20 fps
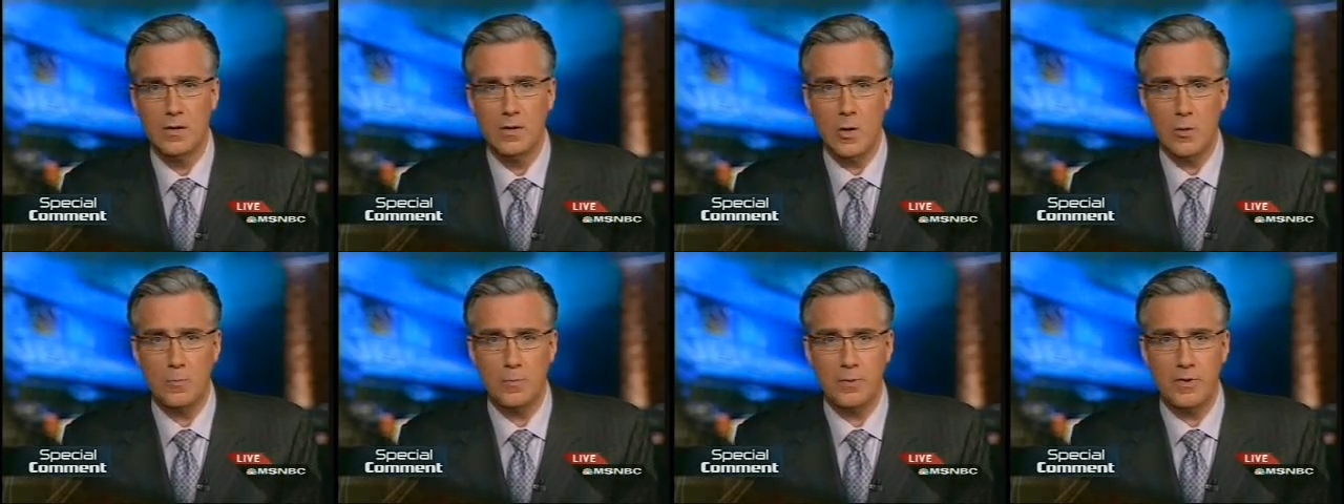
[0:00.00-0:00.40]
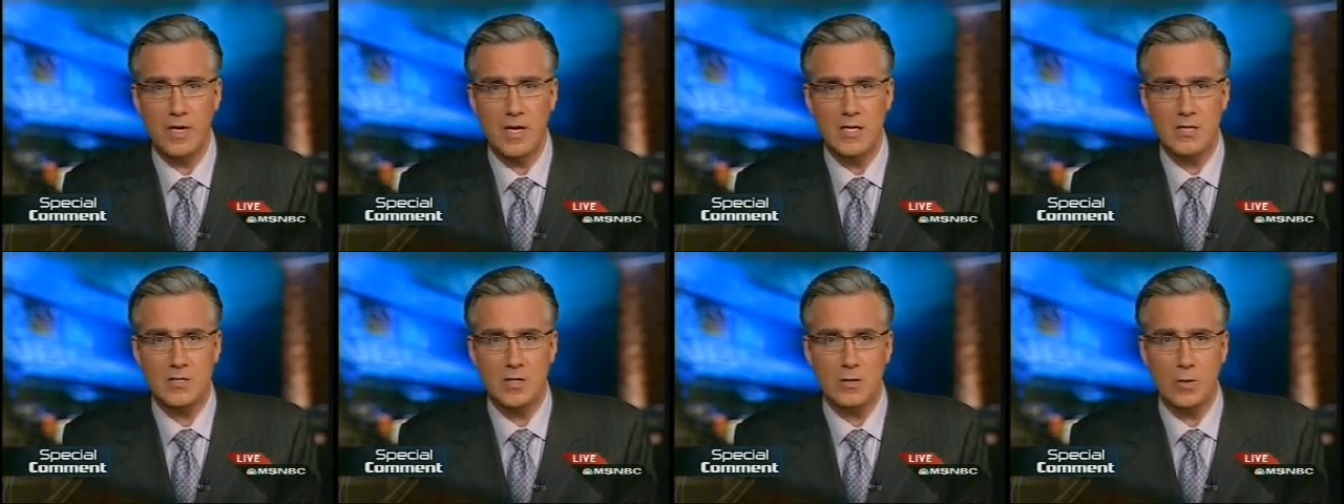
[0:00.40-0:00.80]
Note,
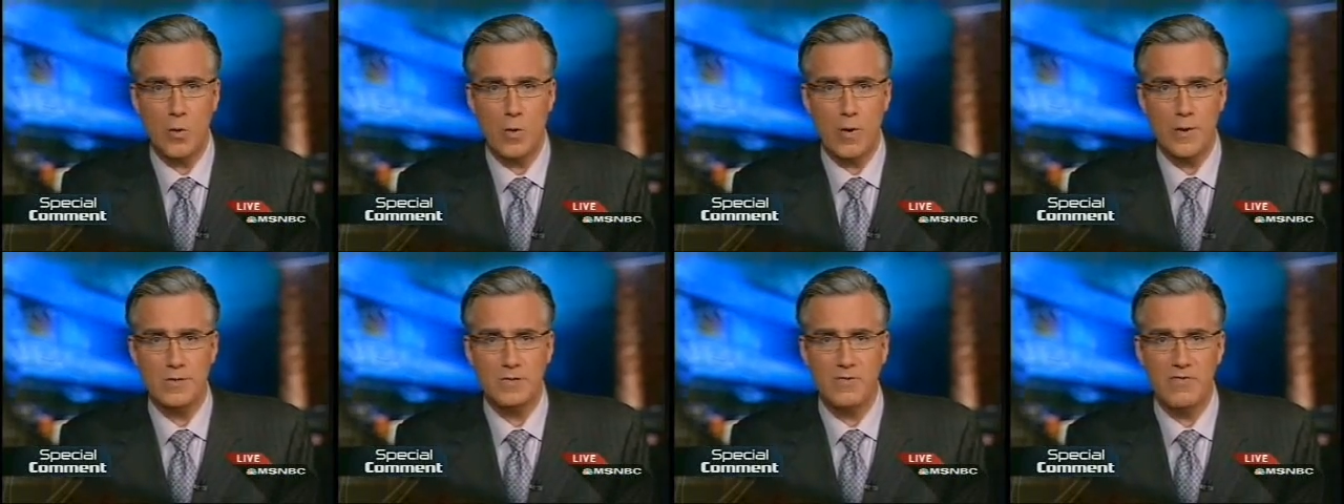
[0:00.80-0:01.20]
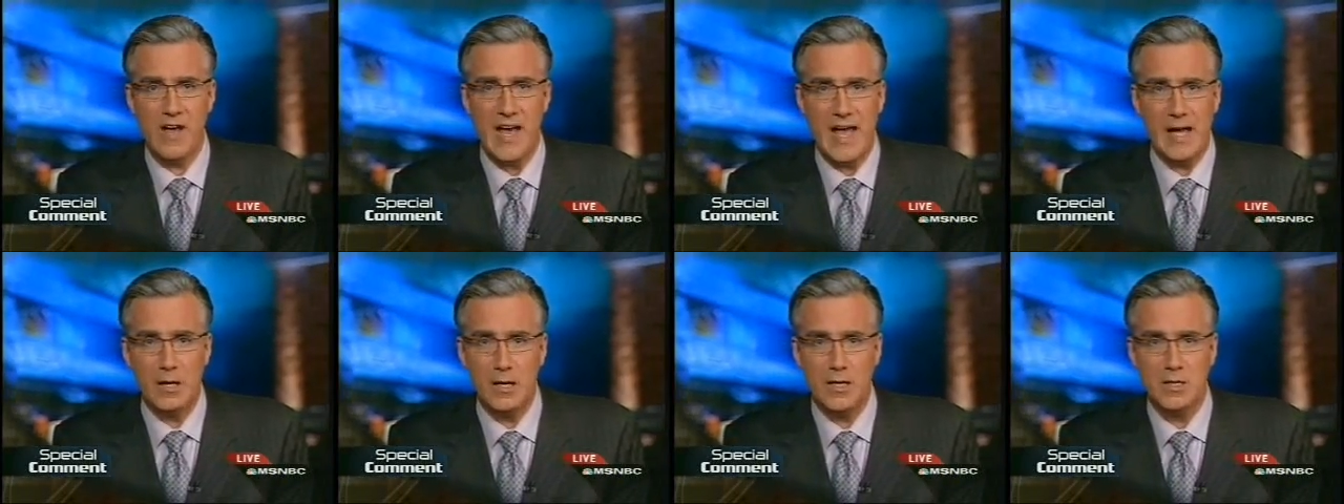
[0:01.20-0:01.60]
please, that the words
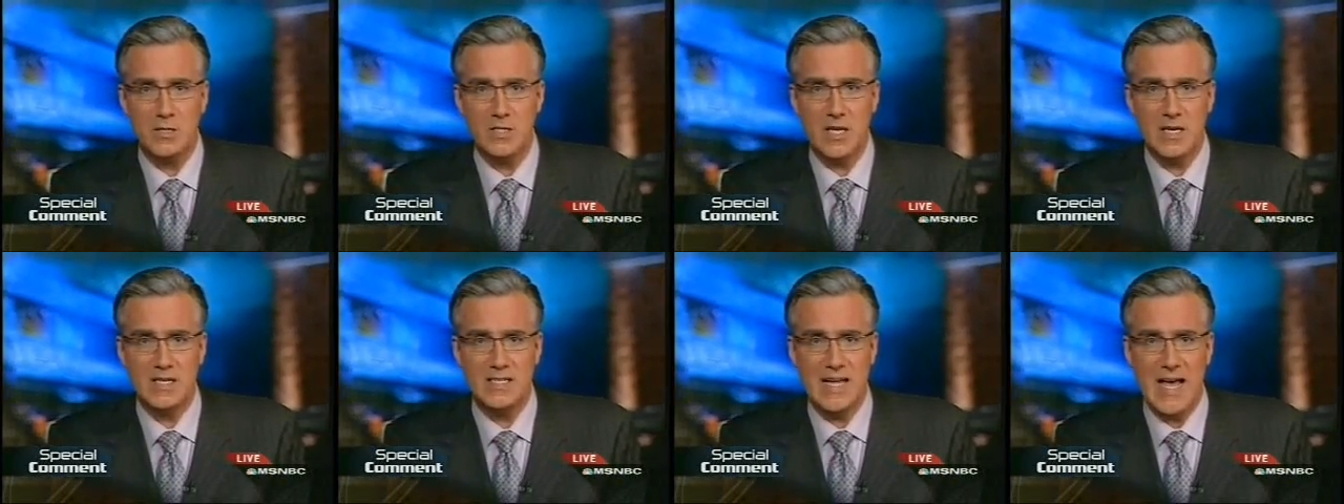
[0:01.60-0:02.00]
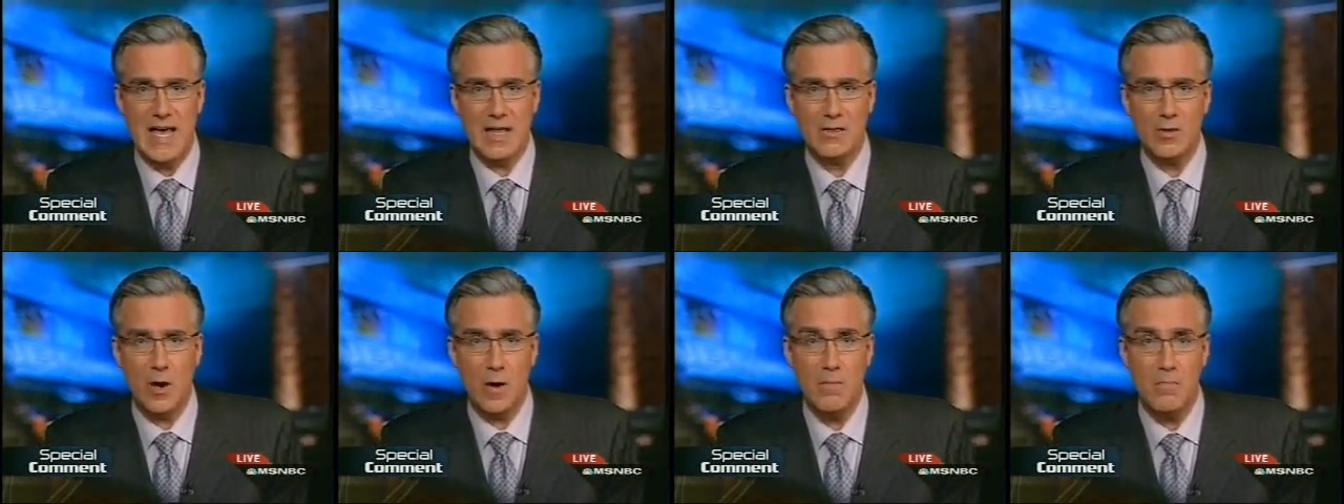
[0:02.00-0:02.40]
violence and
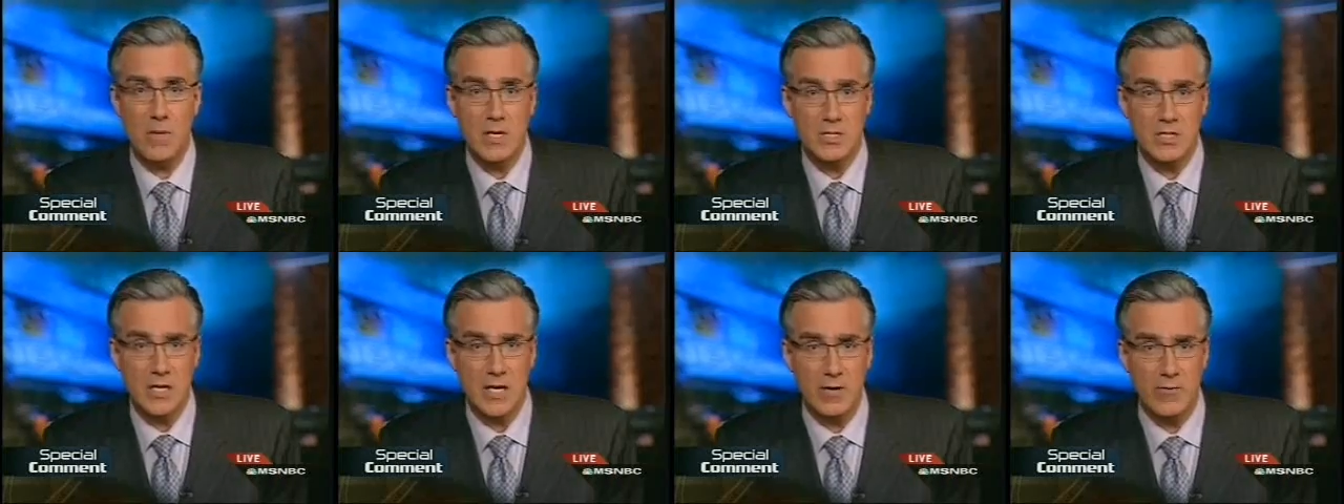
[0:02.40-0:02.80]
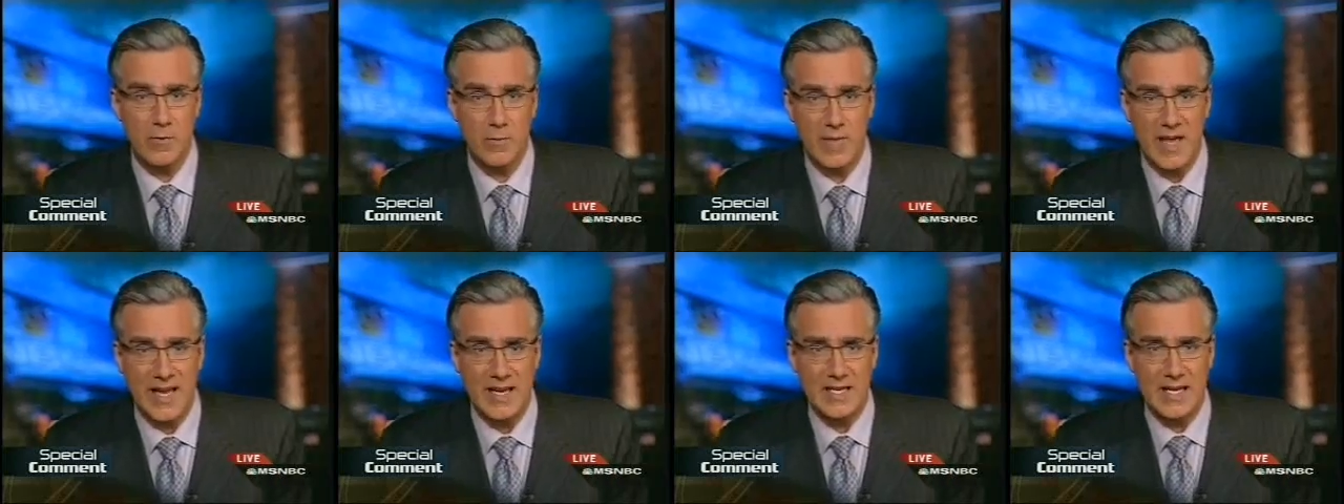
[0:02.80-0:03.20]
death are missing
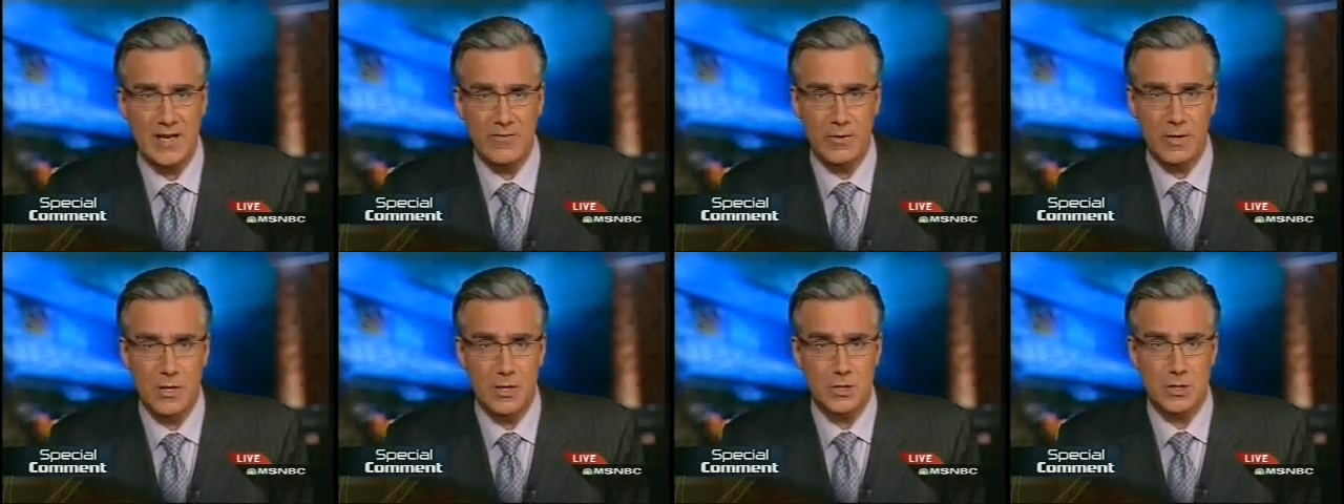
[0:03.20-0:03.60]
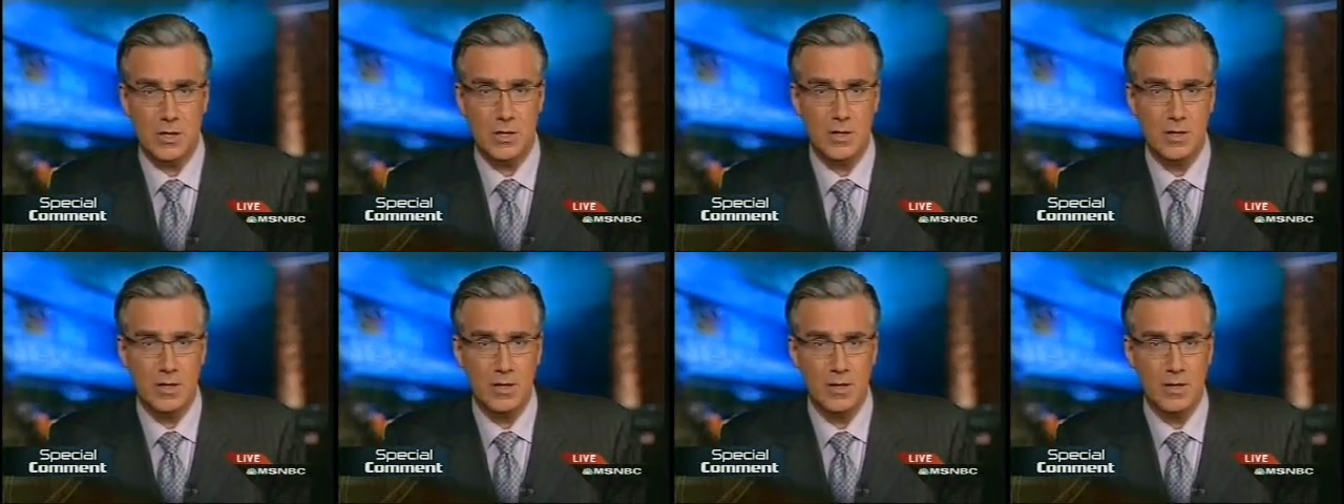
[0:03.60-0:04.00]
from that definition.